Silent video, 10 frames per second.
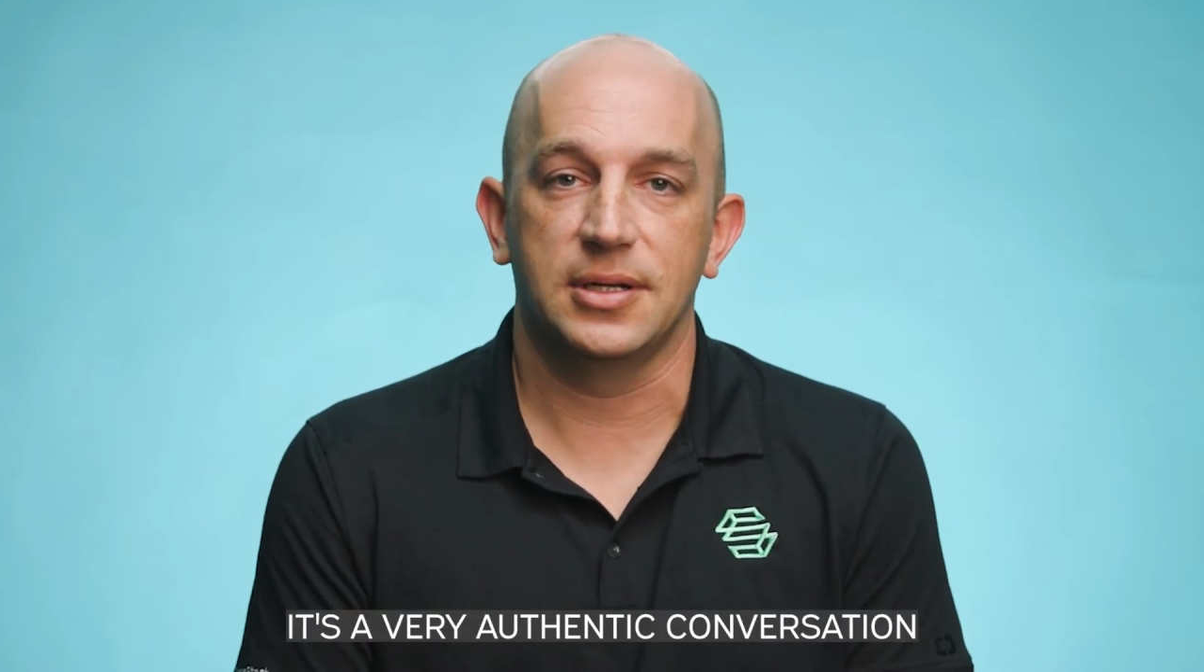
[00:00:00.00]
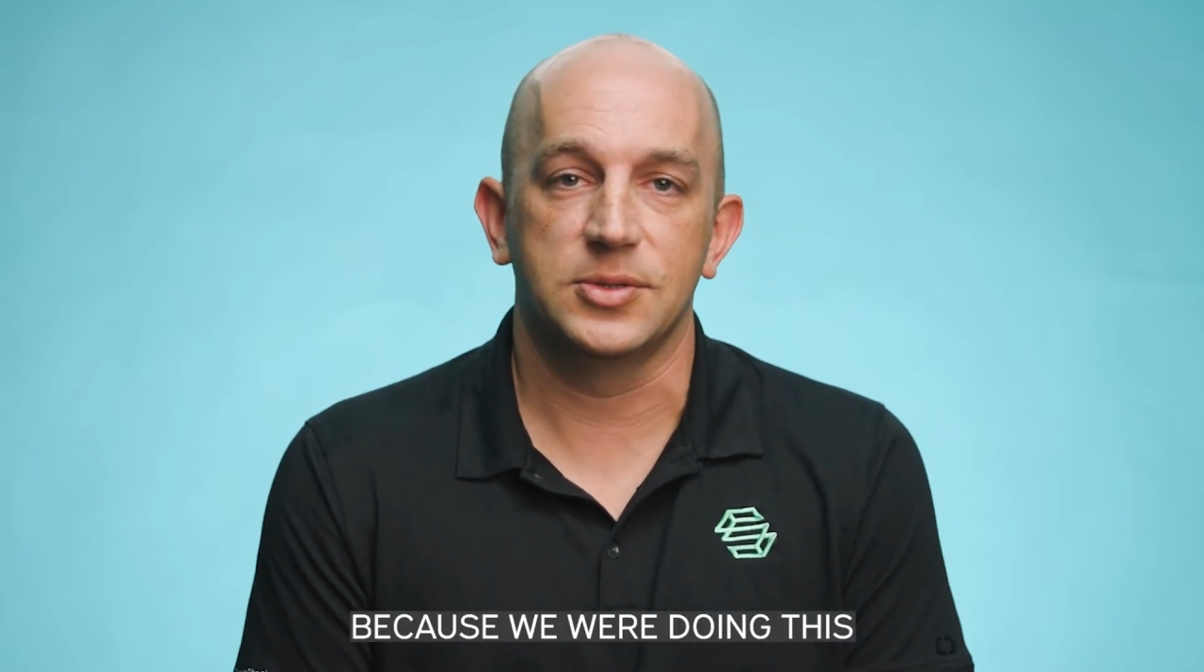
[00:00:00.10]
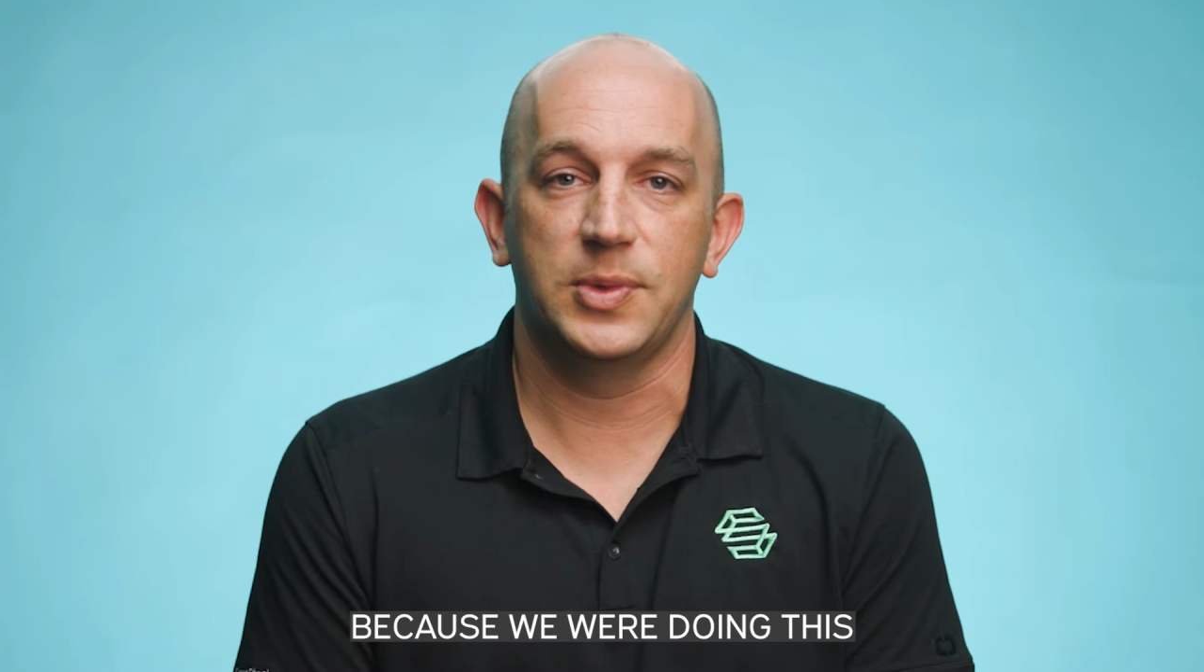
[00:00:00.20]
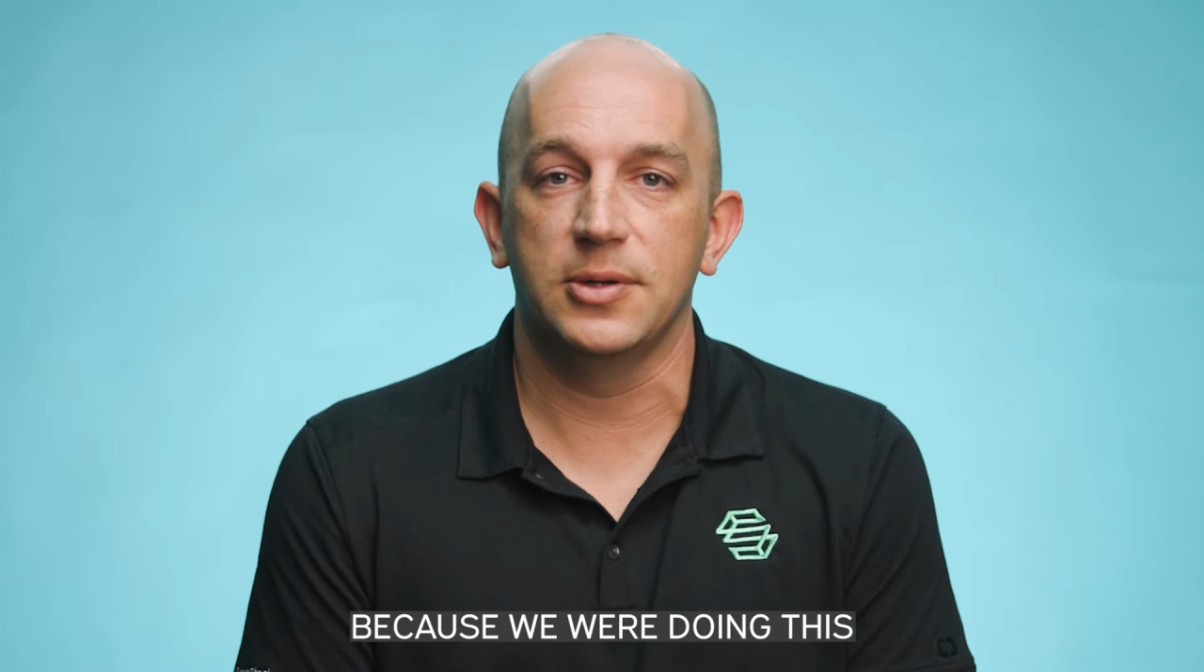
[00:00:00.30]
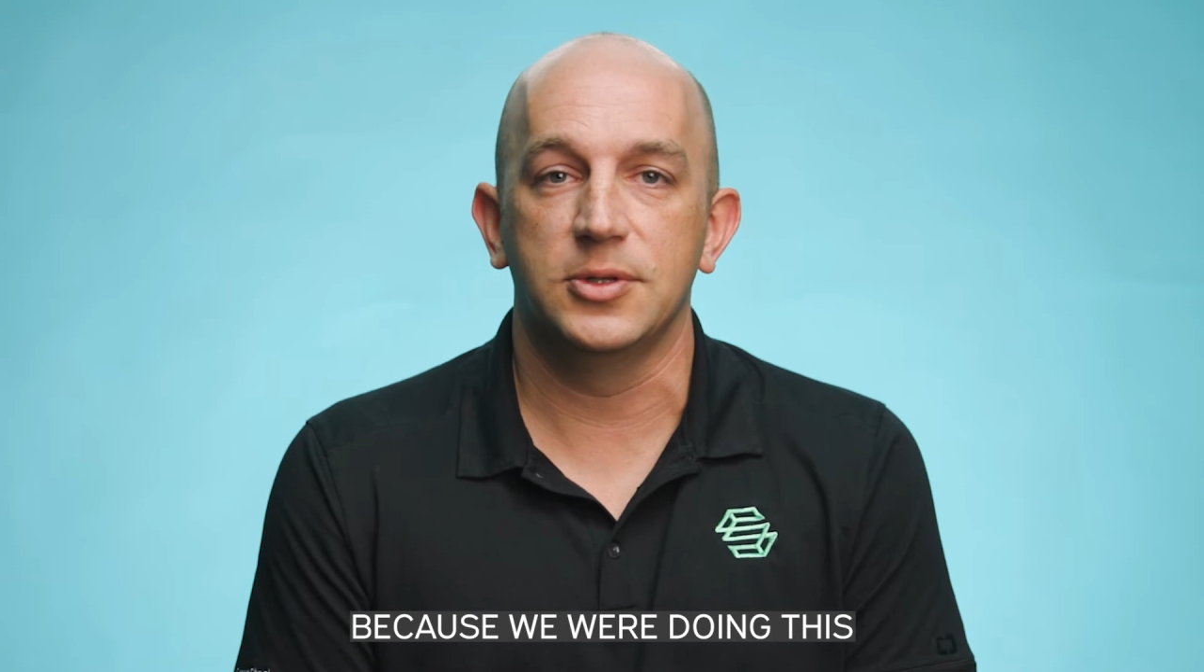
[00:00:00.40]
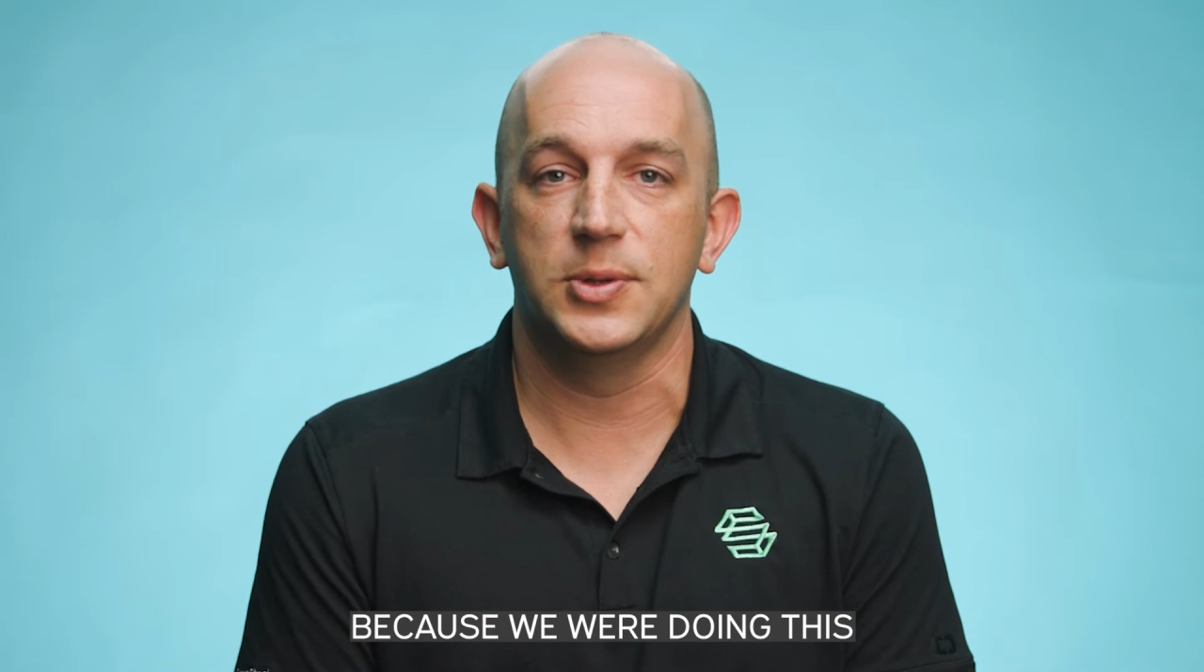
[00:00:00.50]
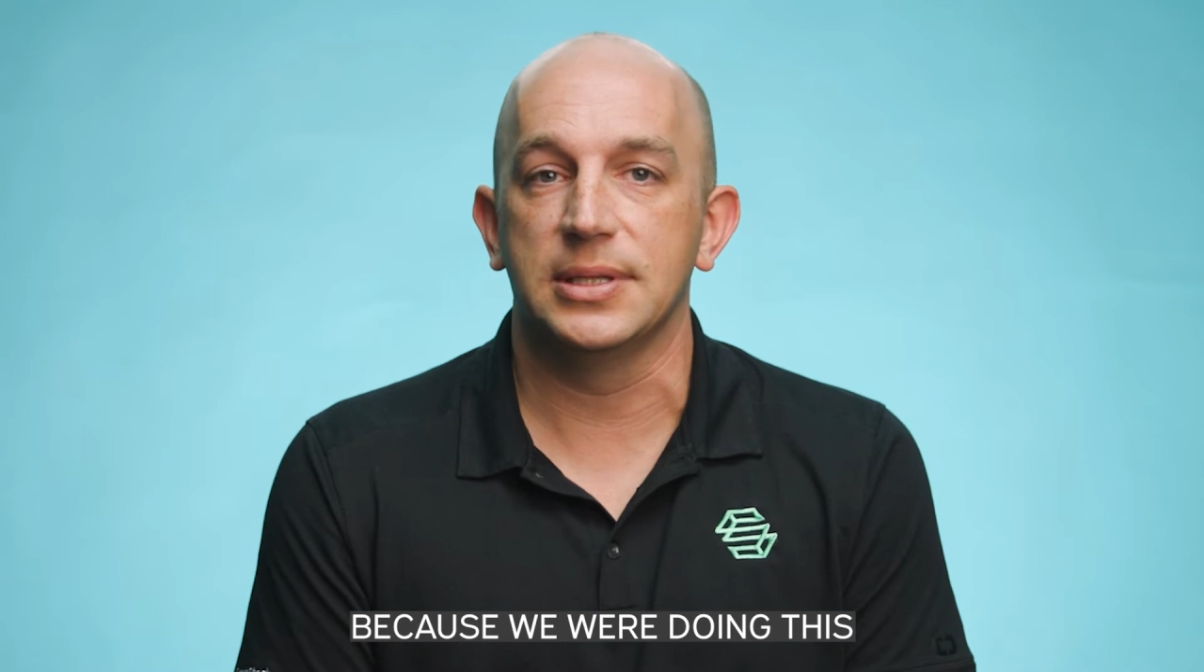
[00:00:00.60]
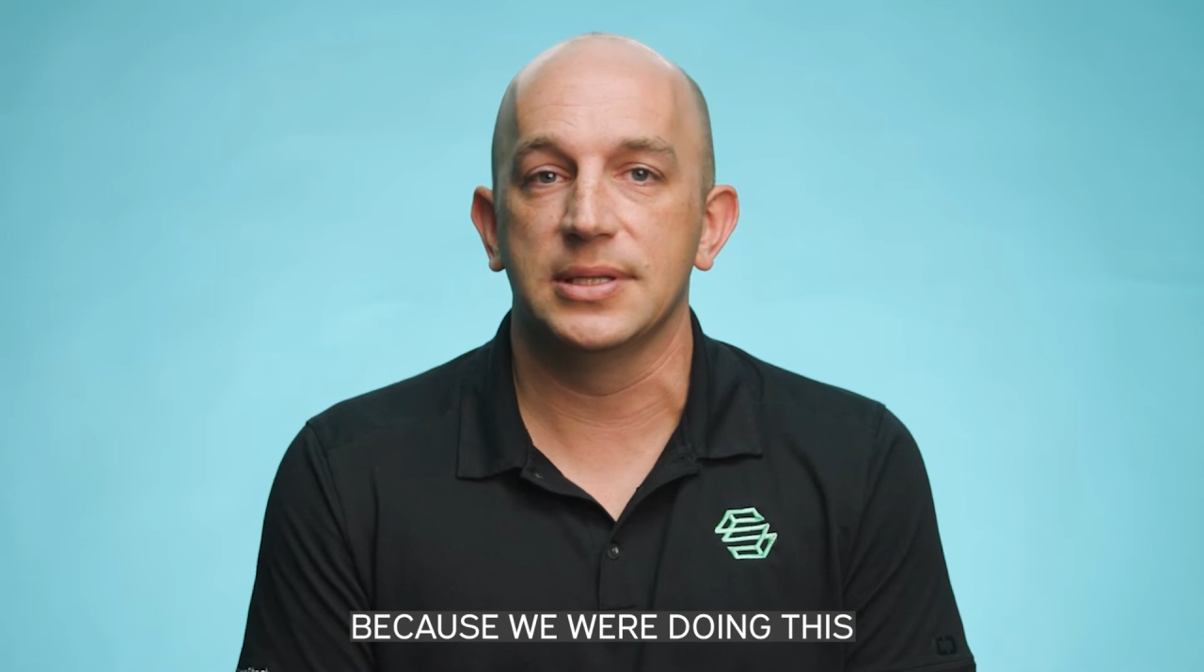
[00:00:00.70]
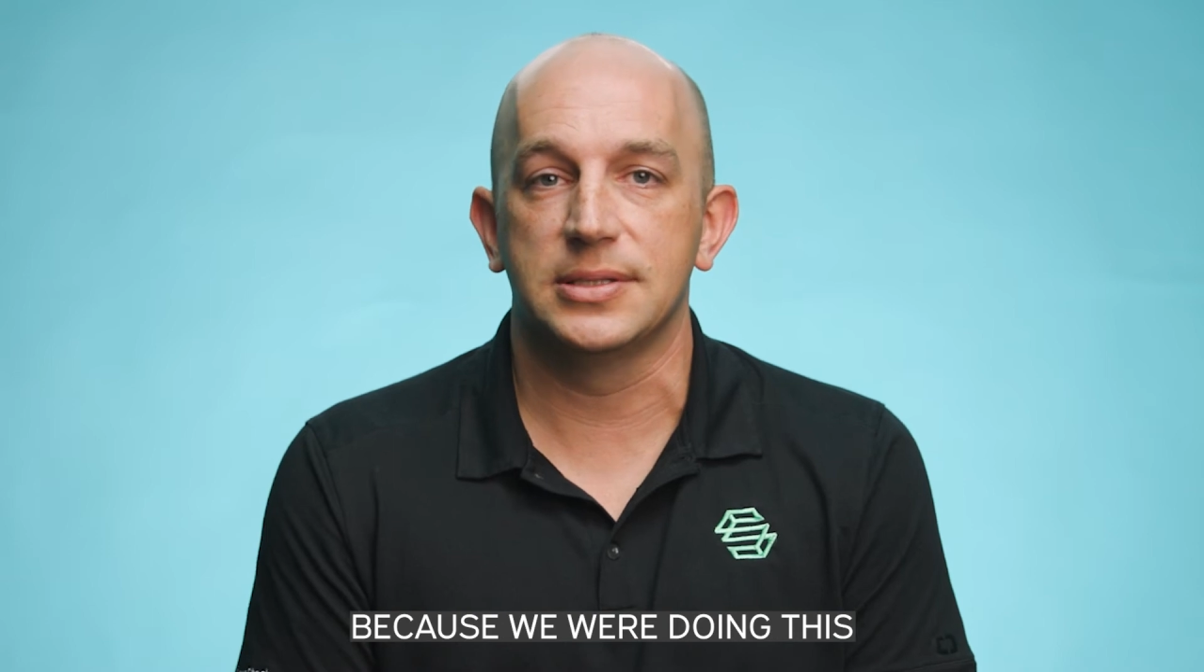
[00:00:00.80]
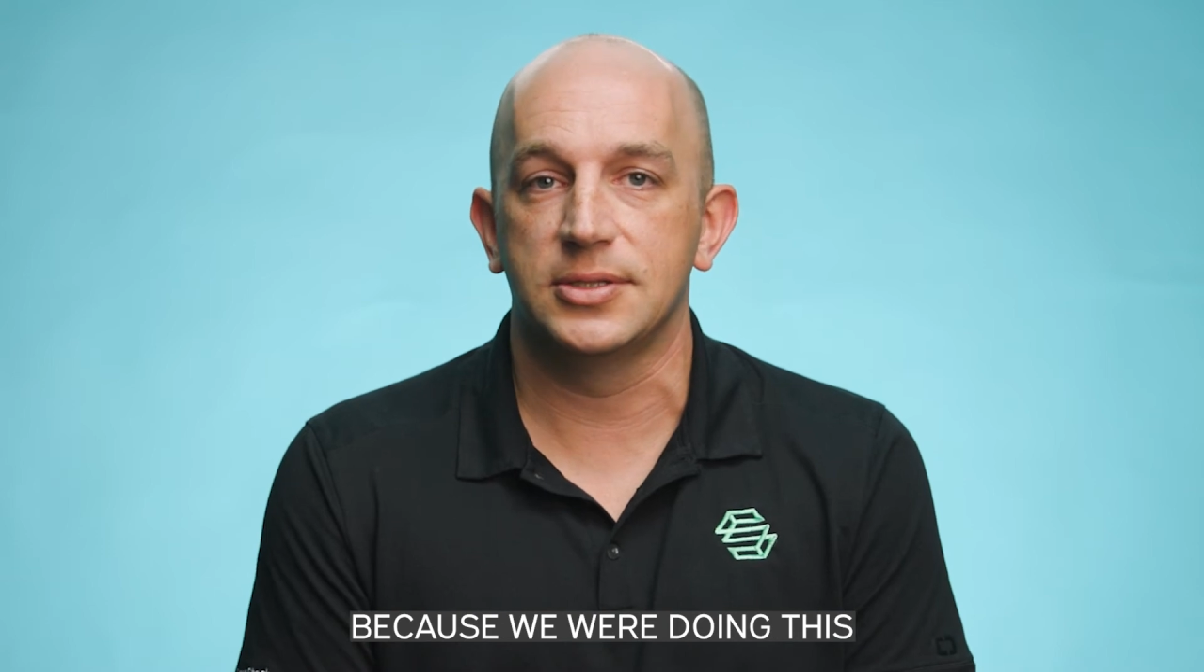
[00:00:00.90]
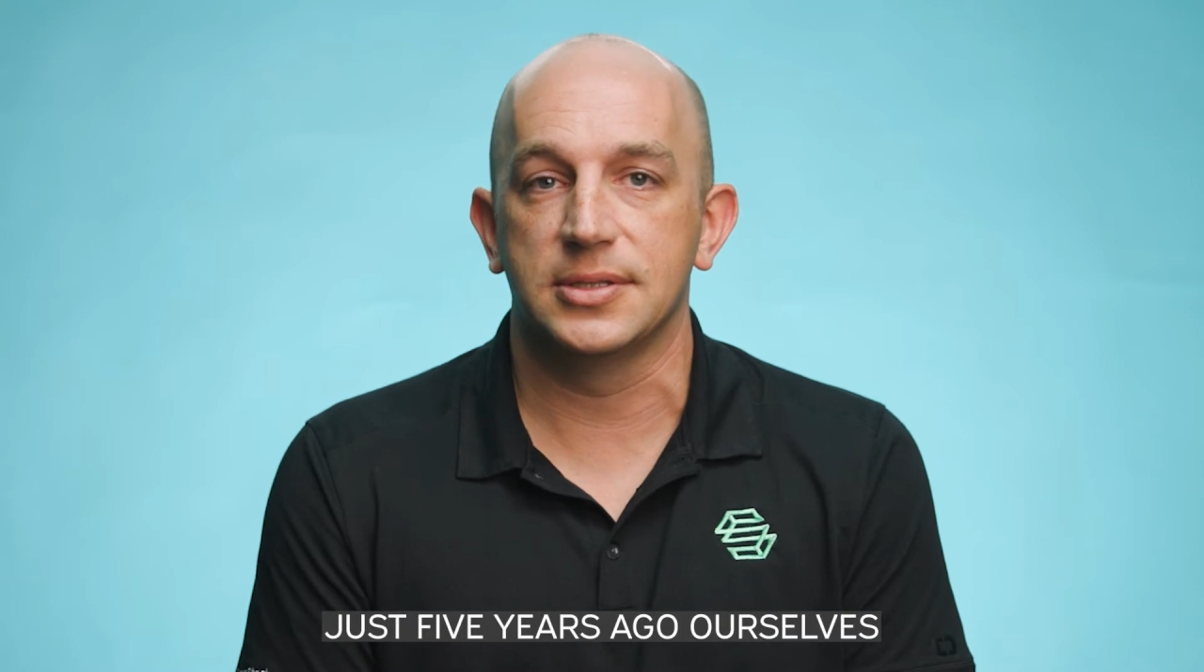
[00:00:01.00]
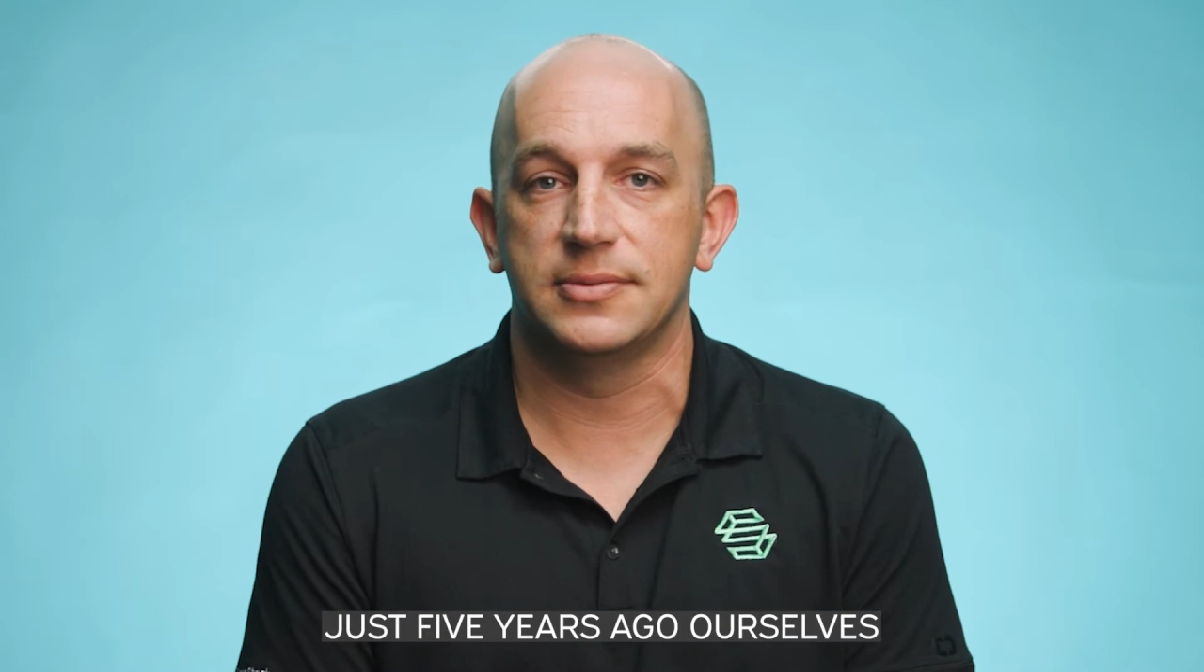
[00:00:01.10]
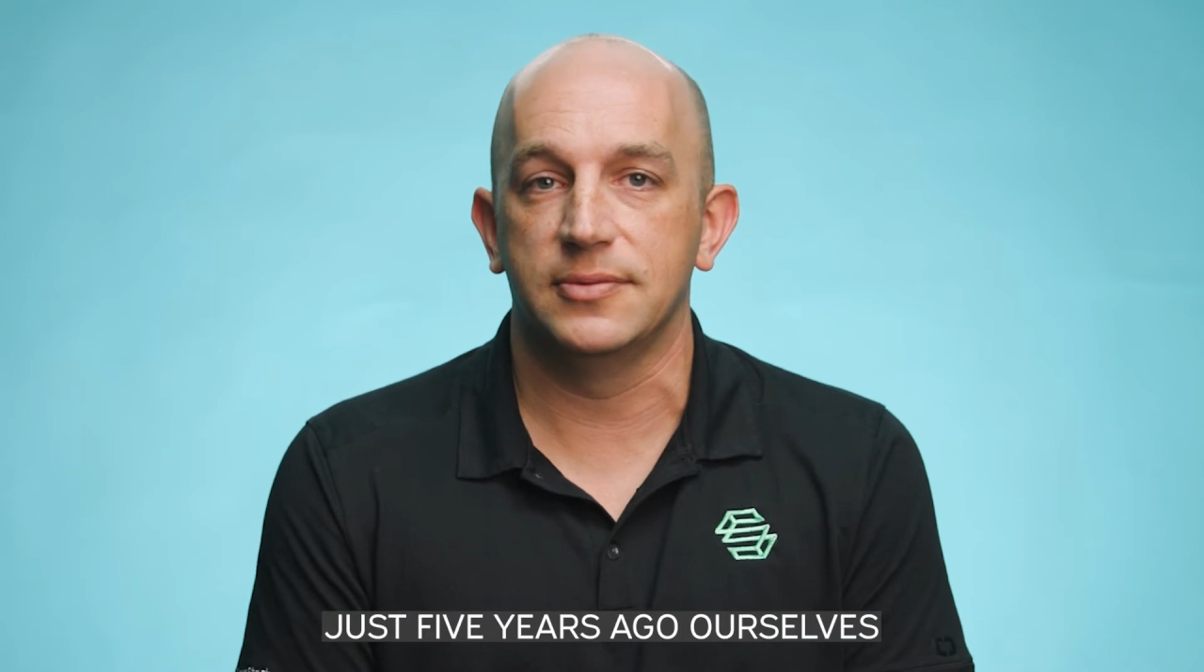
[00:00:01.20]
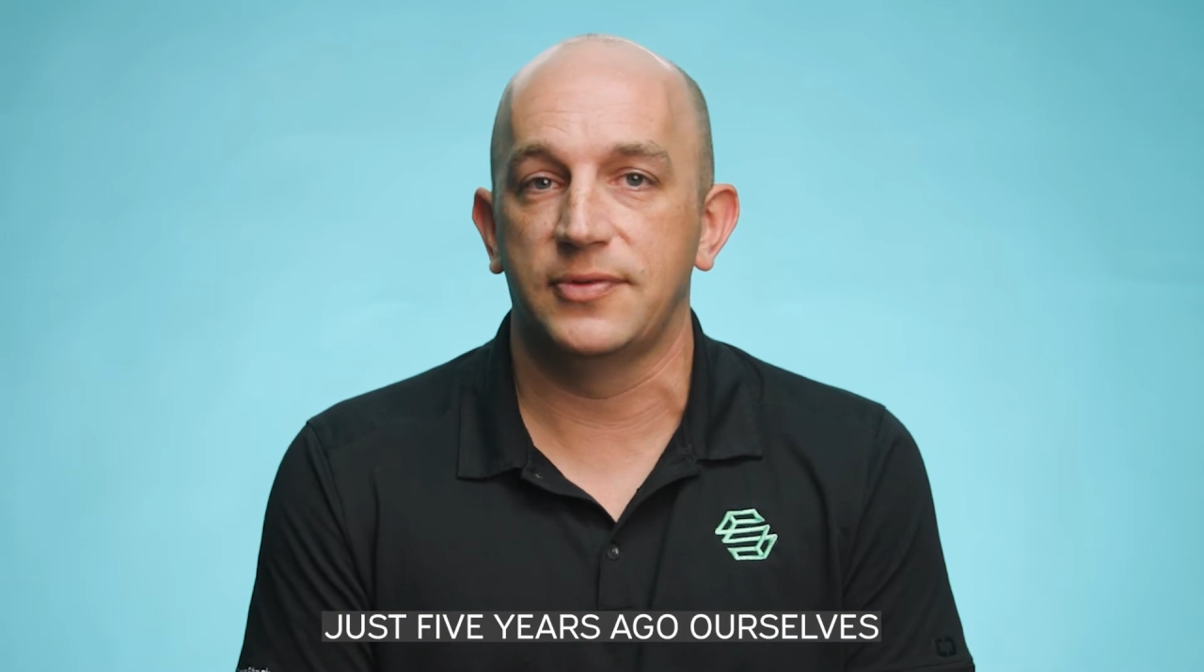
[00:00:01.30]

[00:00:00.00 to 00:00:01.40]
because we were doing this just